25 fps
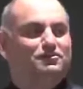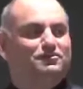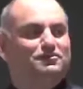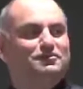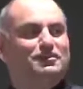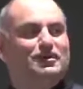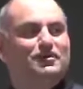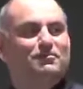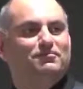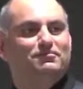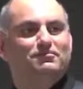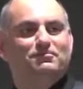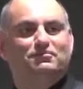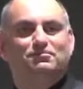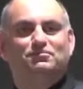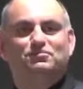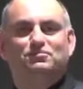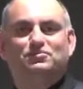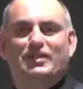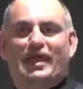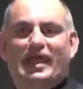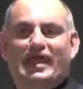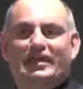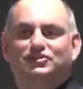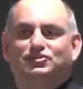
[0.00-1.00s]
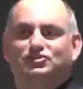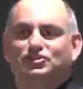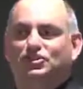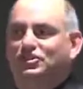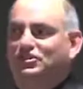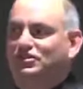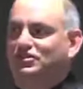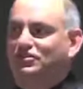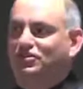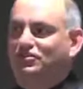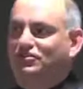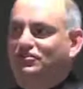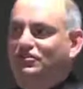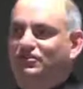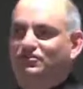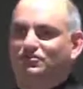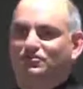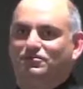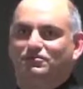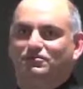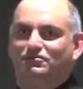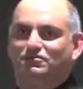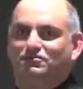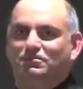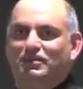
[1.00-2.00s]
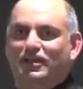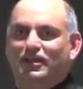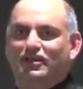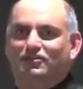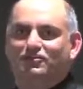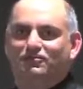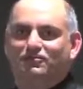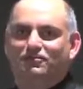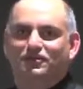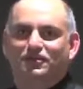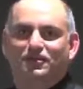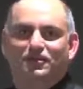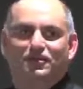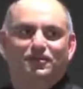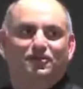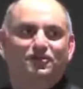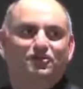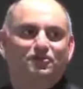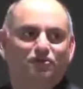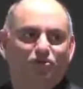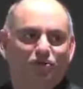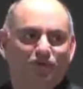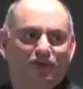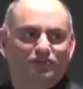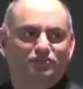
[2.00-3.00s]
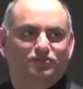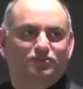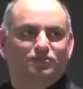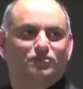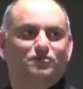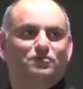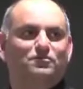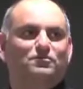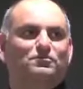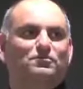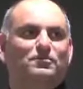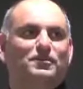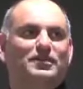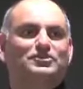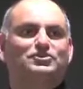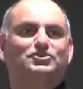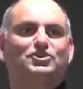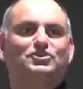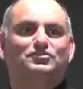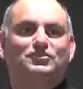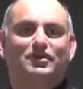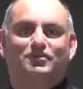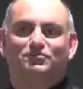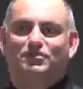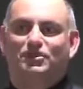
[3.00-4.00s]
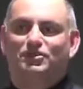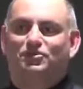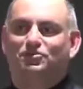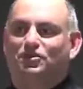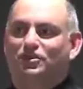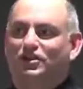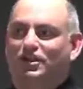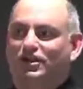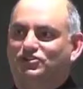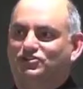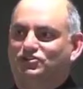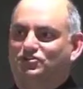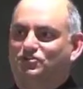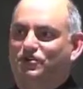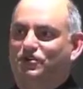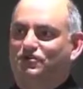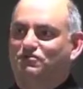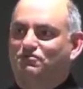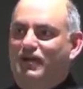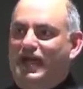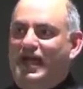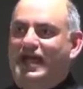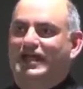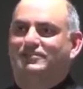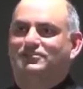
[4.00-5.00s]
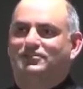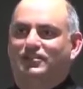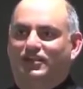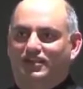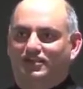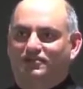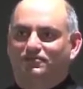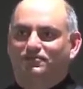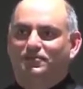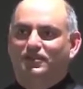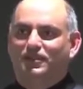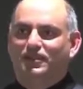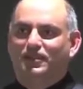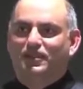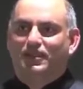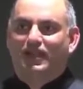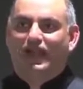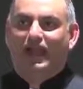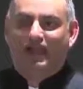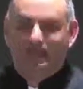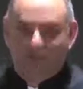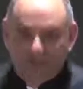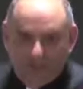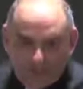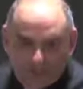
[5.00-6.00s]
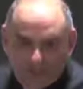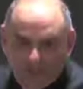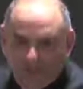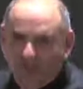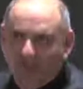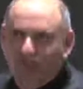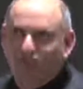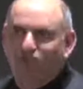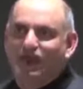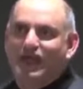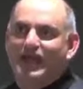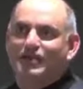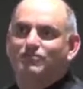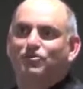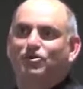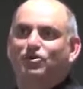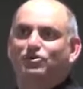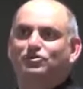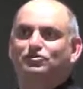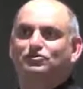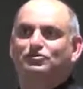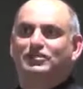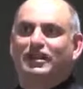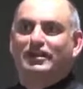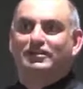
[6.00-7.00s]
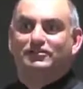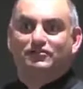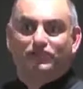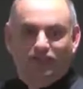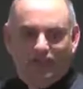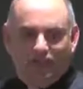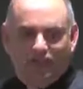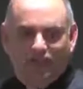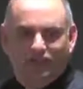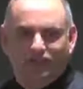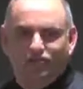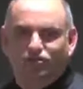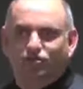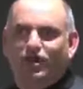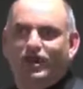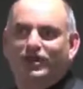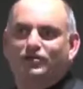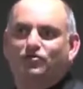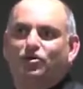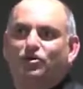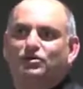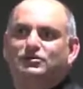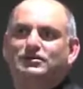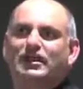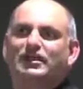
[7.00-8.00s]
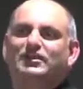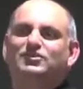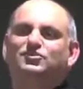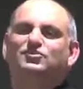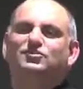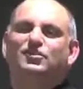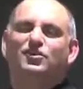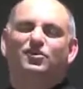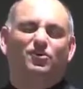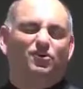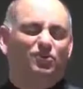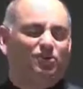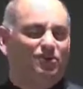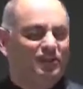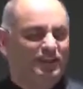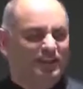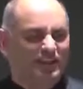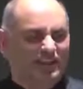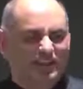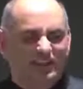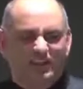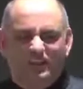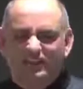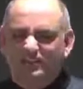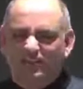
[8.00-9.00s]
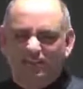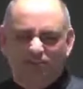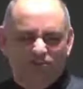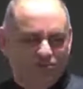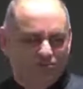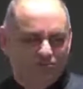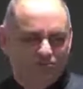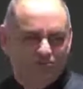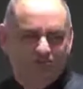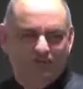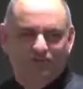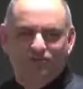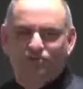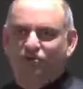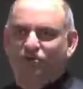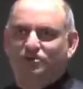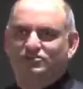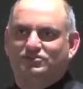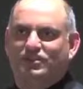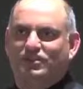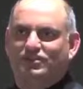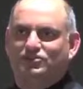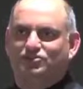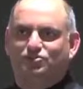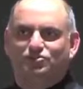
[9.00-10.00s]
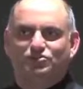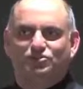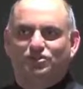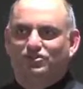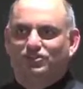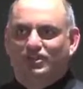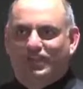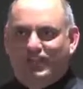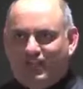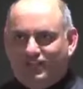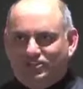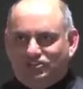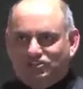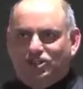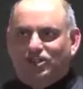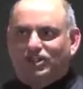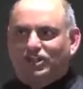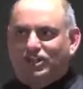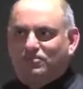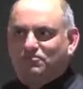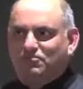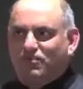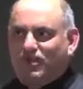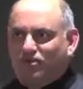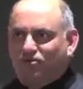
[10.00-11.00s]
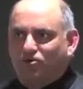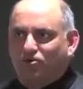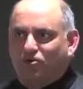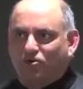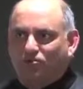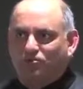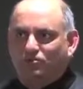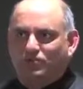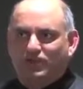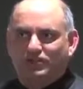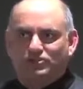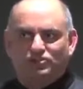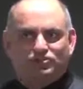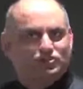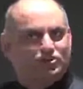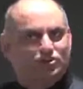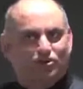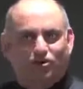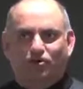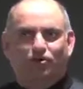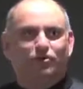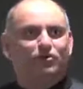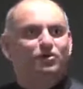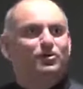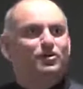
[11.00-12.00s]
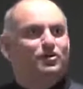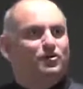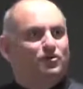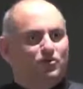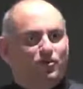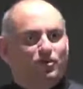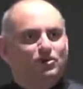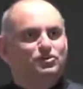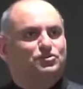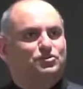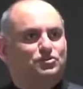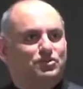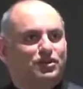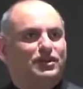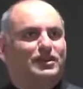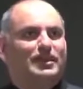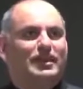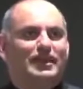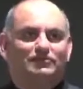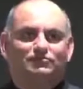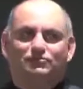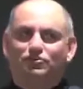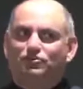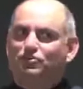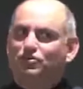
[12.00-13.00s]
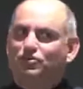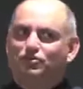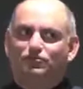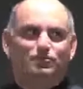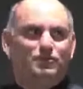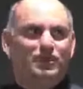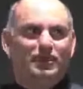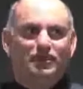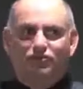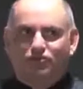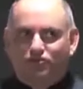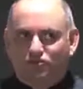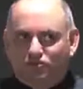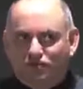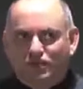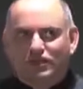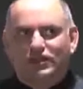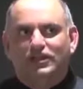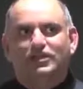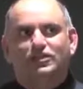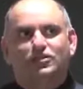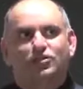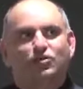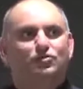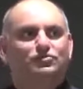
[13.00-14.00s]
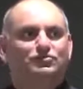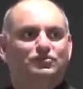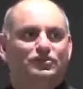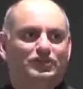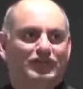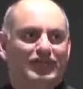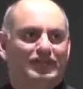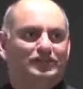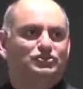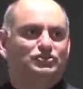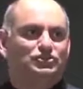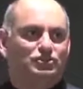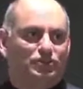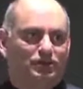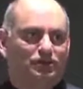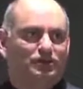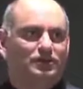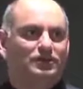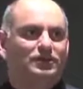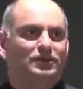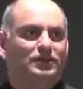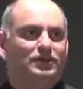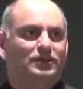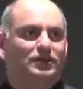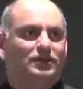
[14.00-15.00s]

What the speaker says: some tangent or some kind of, you mentioned something to a customer in passing, and then they grab onto that and say, hey, I want that. And you say, oh, he's unusual, he wants the unusual thing, I'll still keep my core pitch. No, what you really have to do is pay really close attention